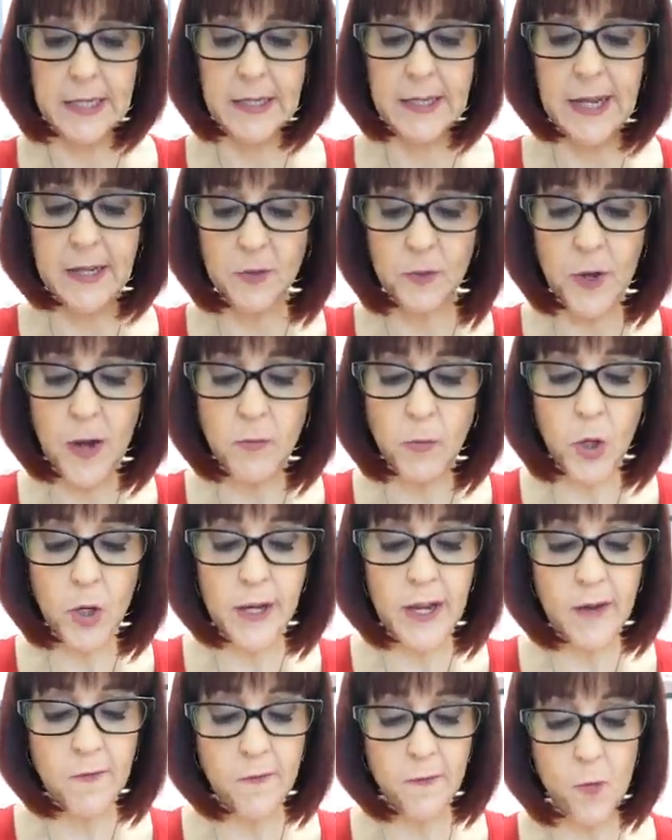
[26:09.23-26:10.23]
That's what I'm
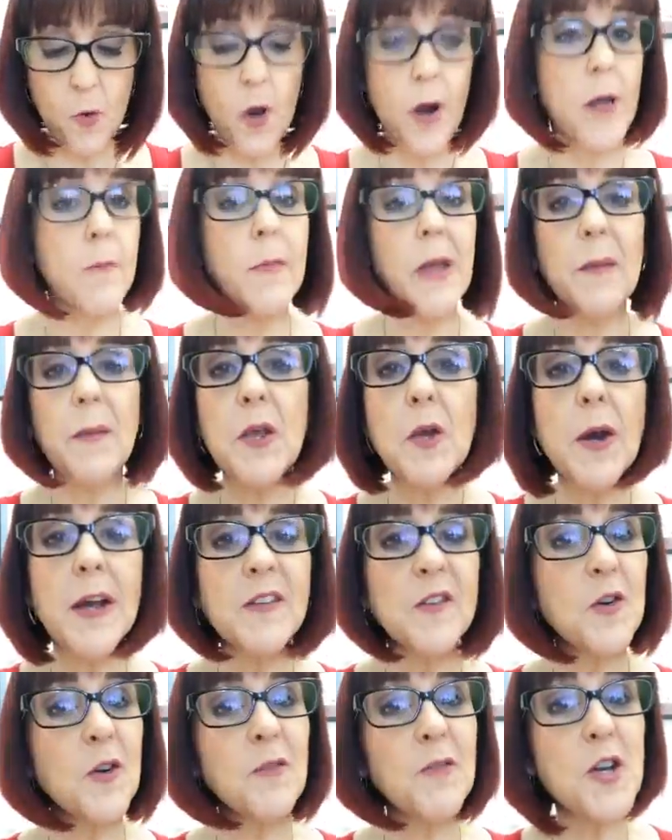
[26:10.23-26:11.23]
looking for. And maybe you
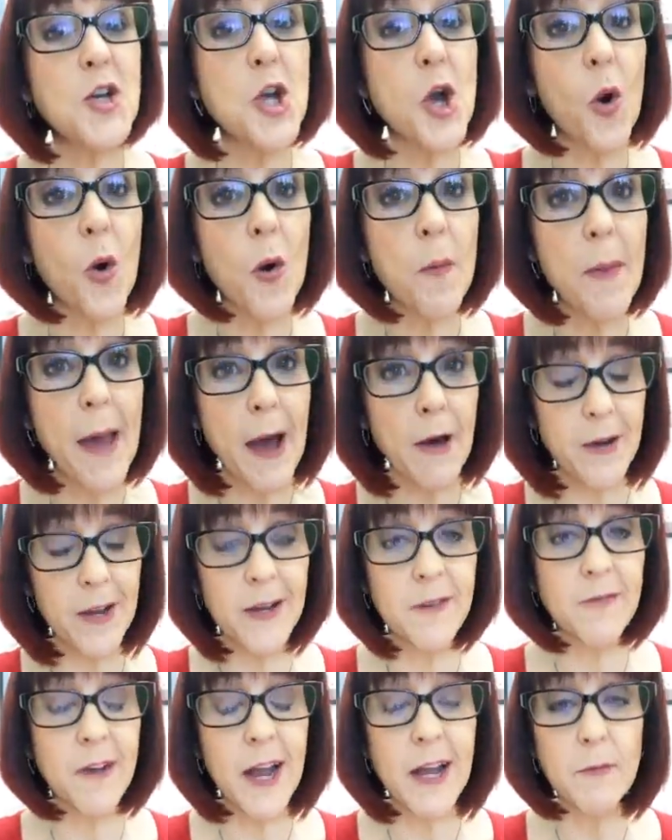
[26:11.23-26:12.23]
guys don't even know about
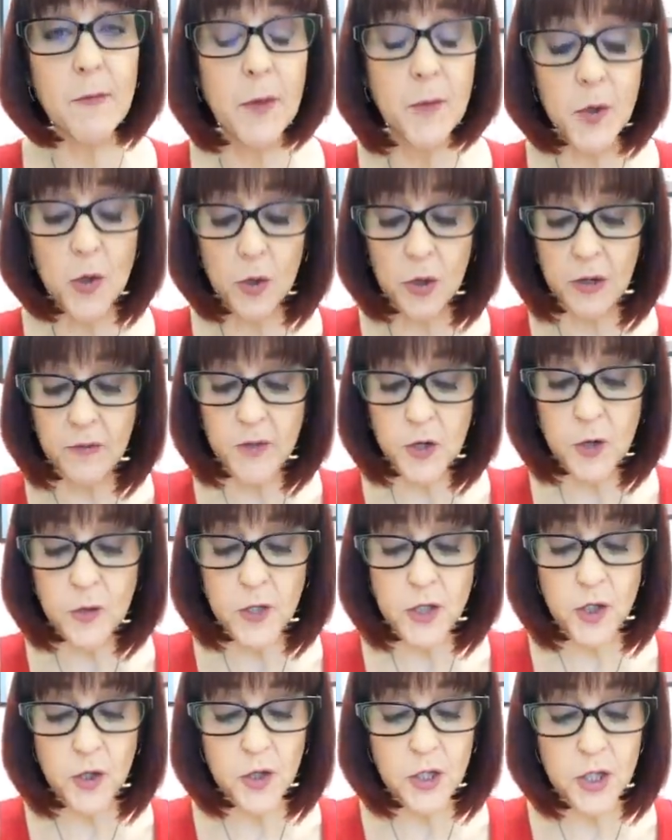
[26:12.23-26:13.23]
it, right? Maybe you don't even know
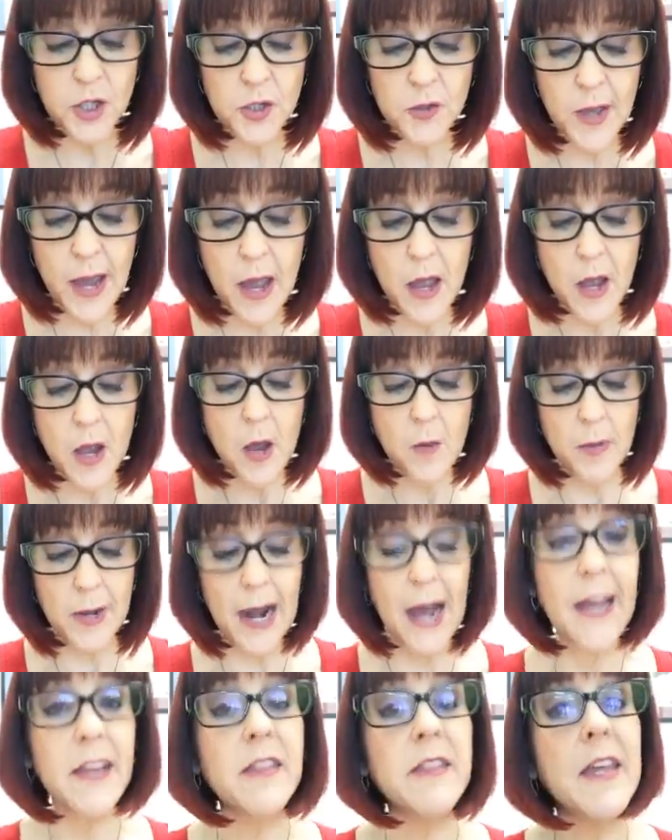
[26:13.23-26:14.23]
that you can do that. But
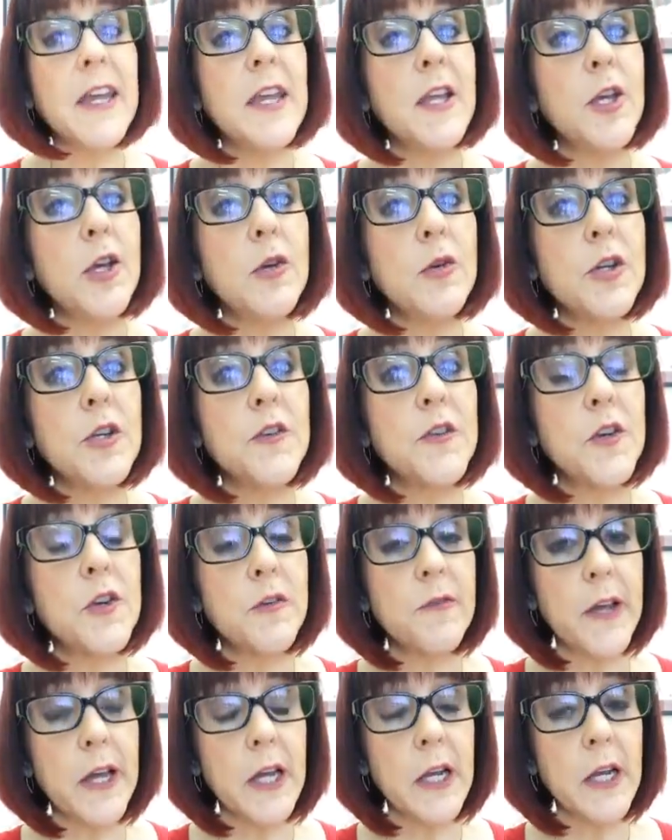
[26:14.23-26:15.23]
I think you
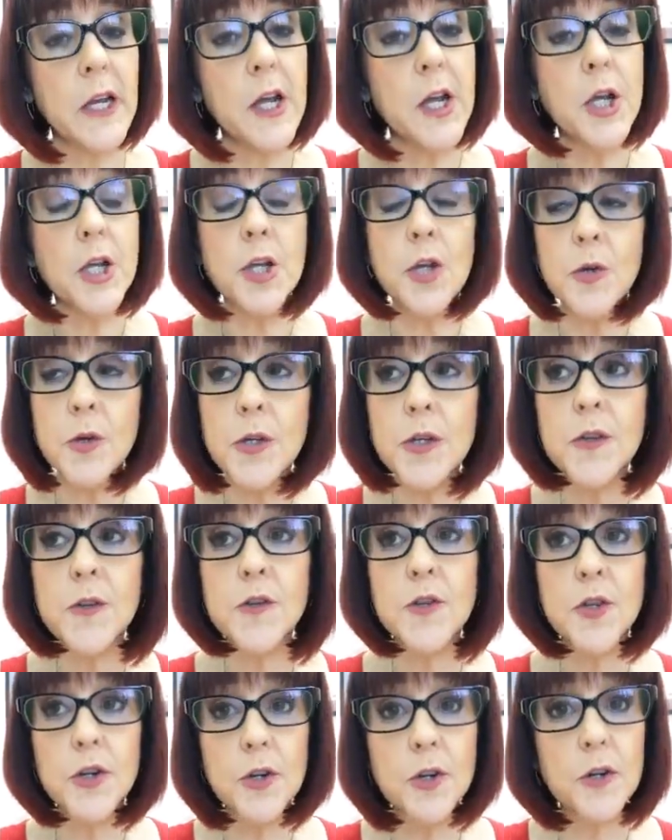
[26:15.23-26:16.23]
deserve it. You
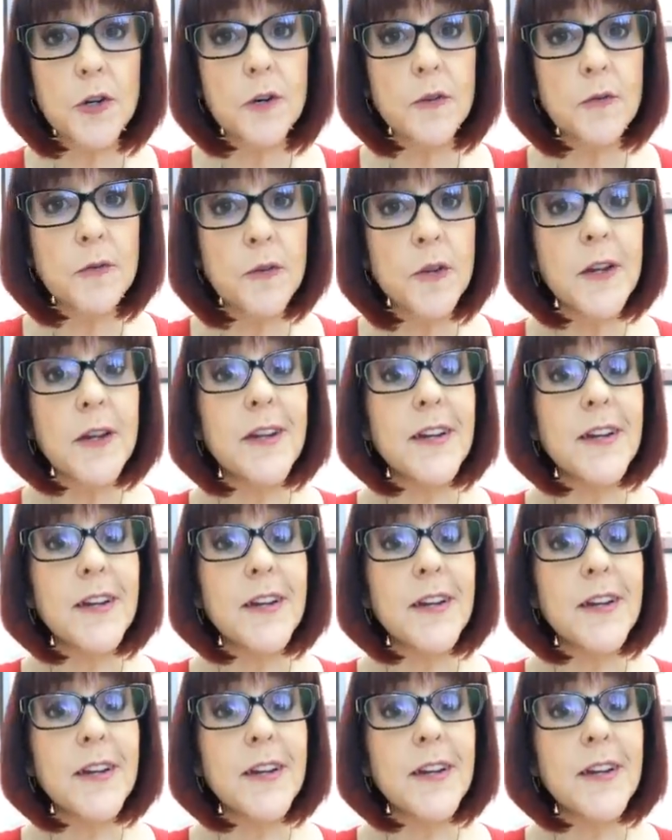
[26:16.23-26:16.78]
deserve